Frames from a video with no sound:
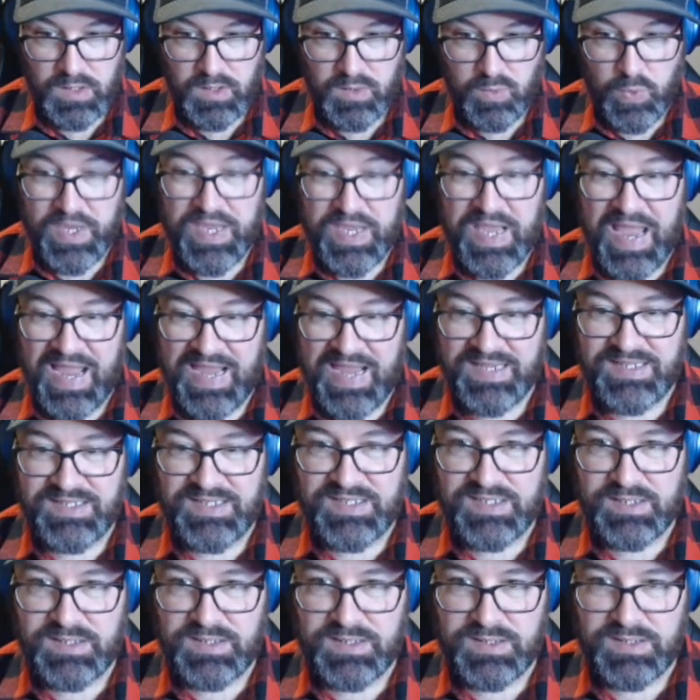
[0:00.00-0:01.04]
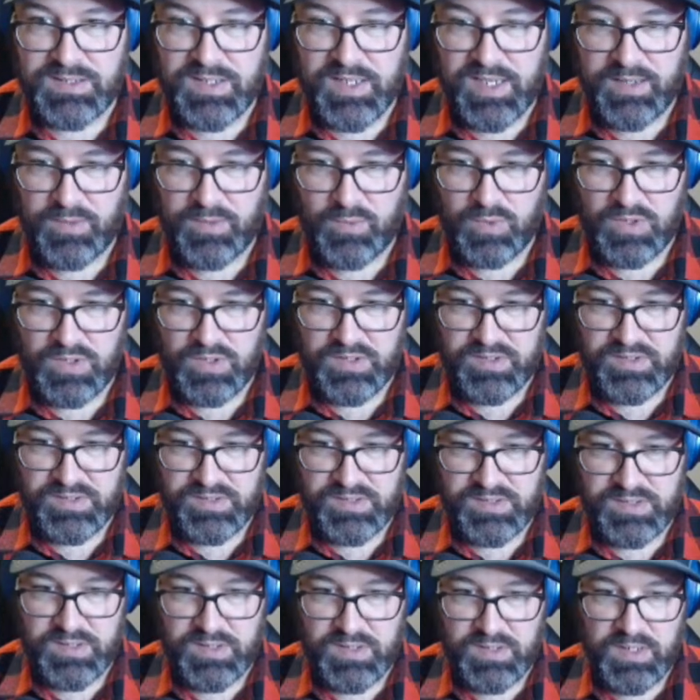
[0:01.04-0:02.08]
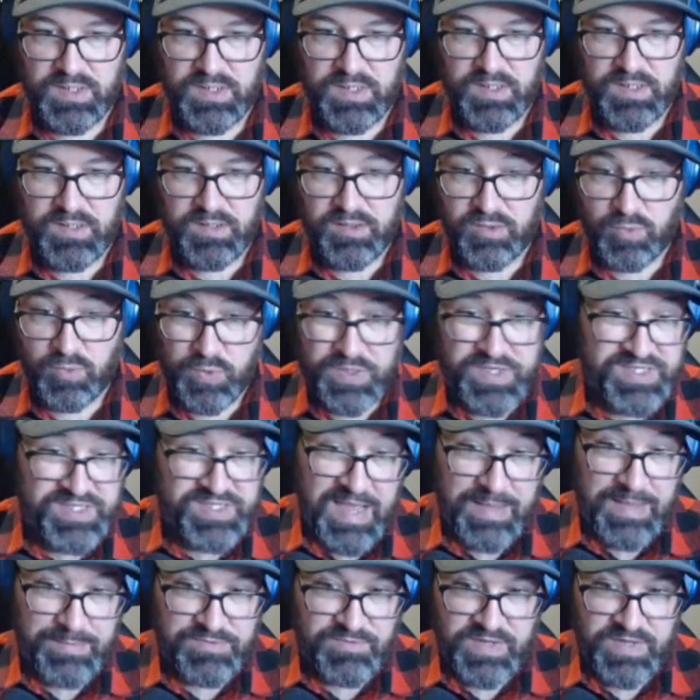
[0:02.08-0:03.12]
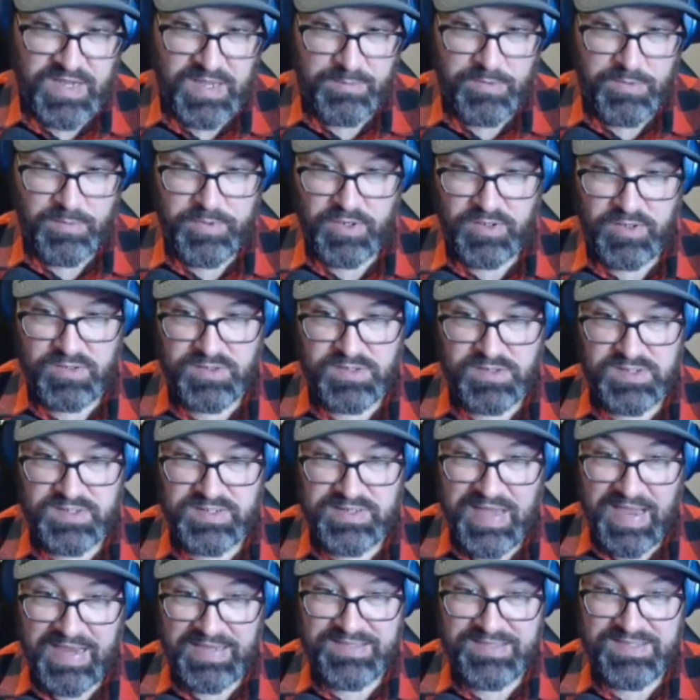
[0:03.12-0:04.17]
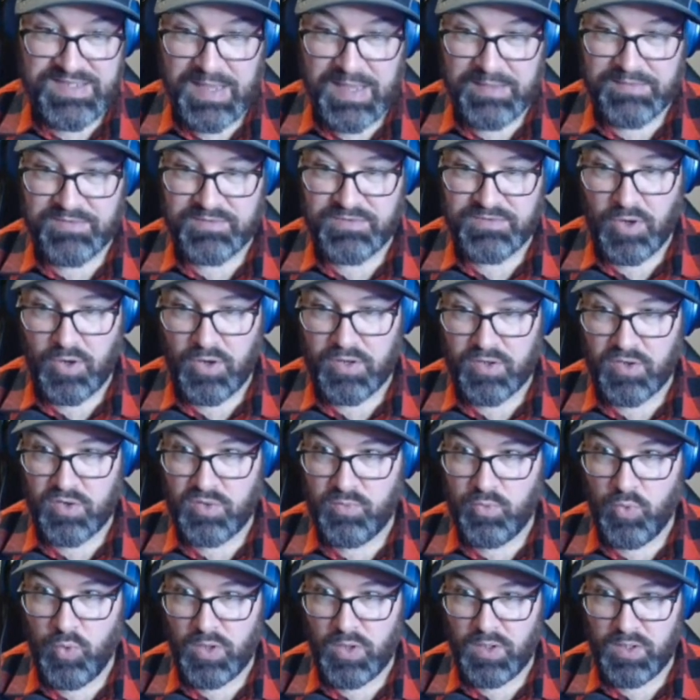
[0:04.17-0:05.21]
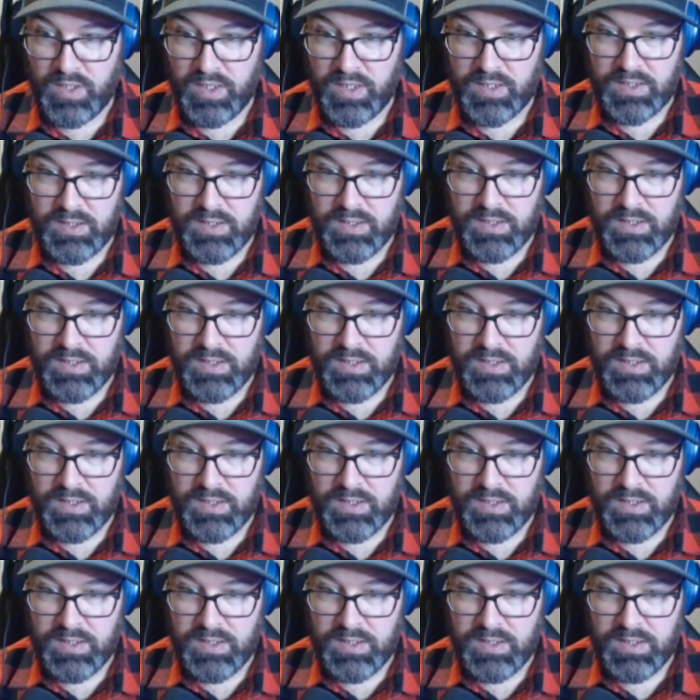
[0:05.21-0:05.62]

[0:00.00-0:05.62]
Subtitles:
week 8, and it was 3 snaps for Dameon Pierce, 9 snaps for Dare Ogunbowale.